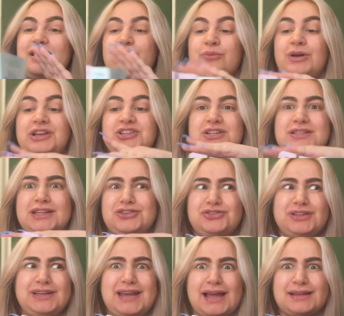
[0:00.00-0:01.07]
which is
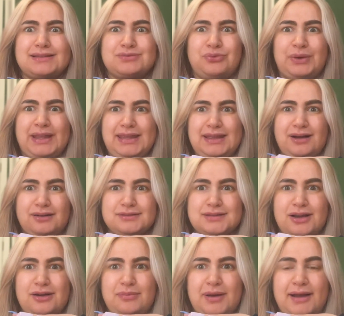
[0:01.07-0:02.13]
literally next week,
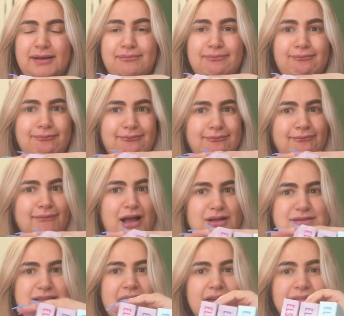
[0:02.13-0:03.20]
October. How
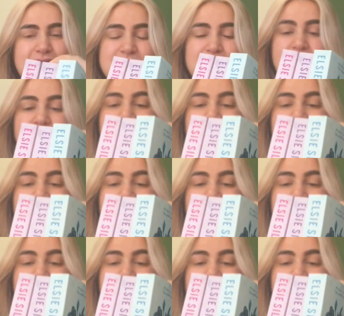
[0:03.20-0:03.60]
scary is that?